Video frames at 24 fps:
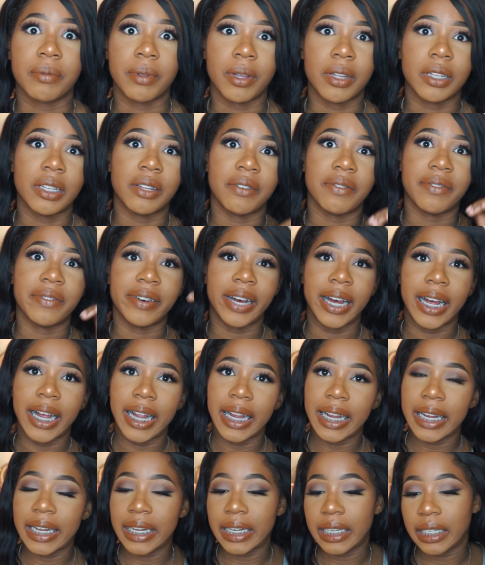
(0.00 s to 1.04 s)

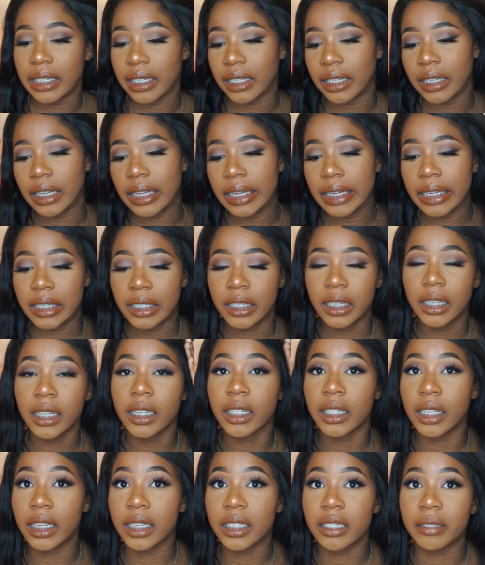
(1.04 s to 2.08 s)
divine, like
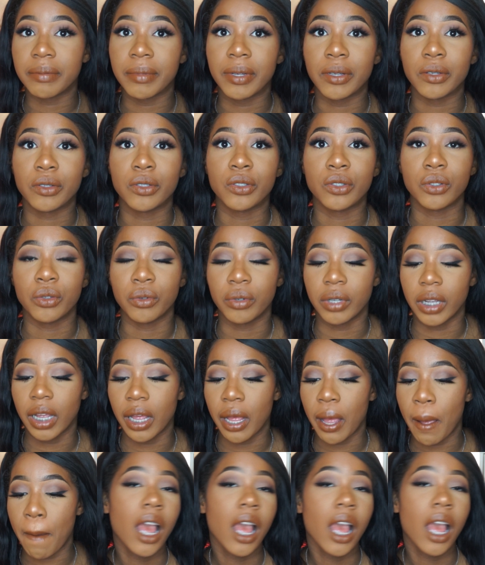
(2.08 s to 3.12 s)
they smell so
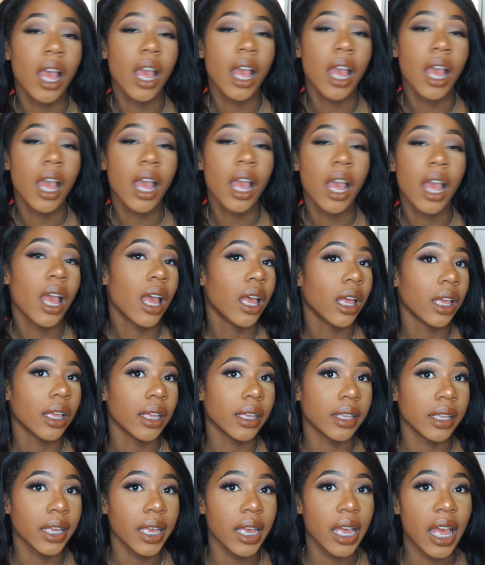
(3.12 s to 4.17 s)
good. It's,
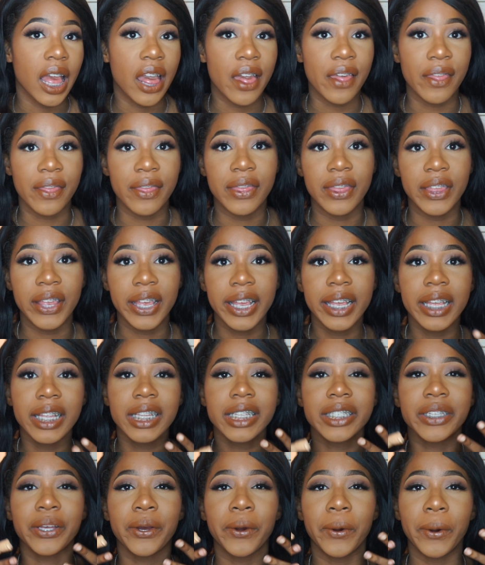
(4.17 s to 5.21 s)
yeah,
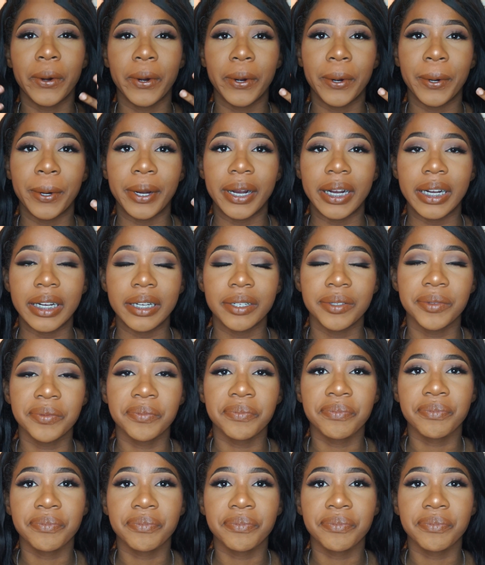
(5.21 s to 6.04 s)
these are